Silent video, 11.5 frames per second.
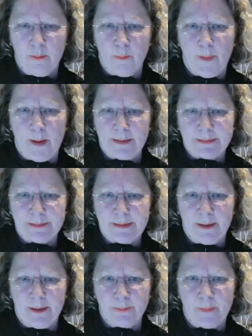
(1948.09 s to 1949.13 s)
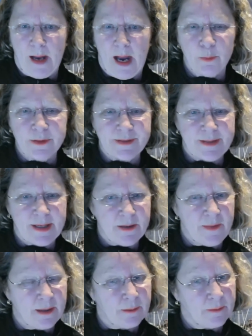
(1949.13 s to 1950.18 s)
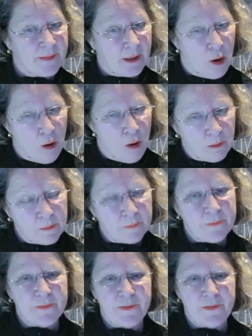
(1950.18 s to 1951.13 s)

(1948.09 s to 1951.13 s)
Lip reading: But I would say that all of the